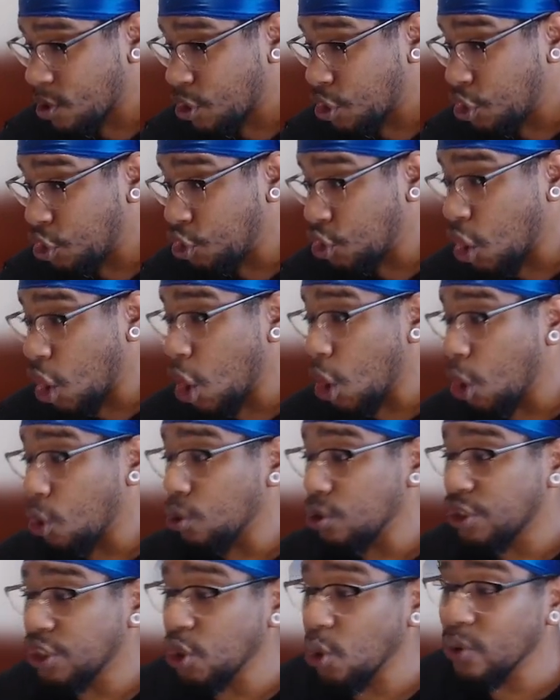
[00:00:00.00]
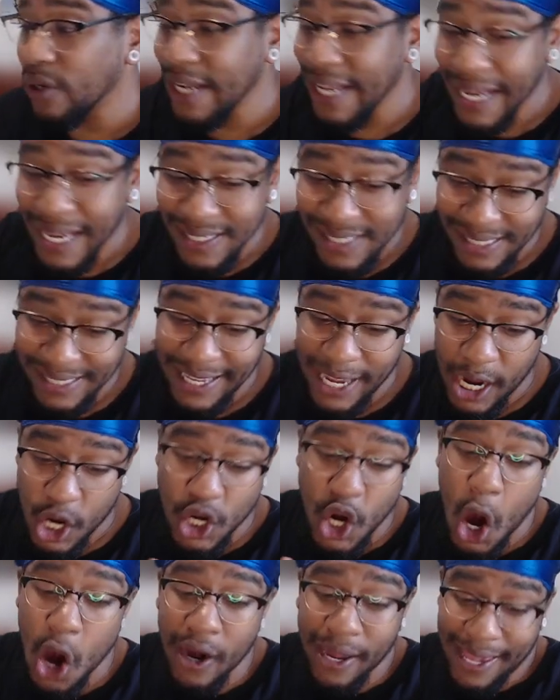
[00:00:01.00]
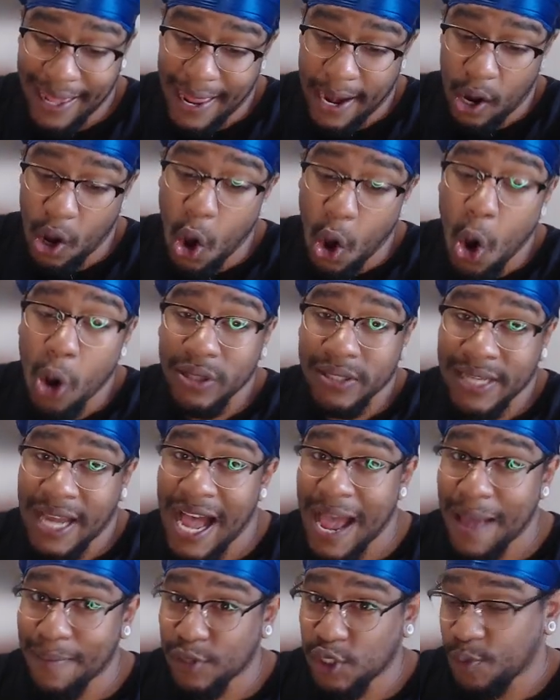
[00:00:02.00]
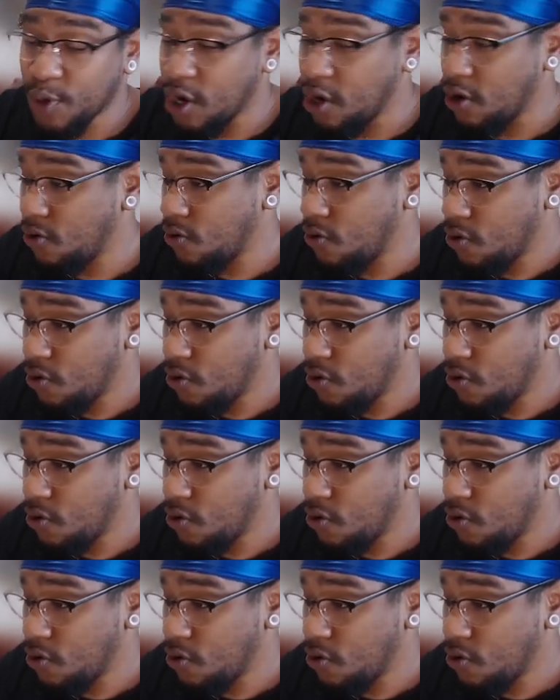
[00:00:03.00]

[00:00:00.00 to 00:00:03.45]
Yo, so niggas is here guarding it at all times, bro.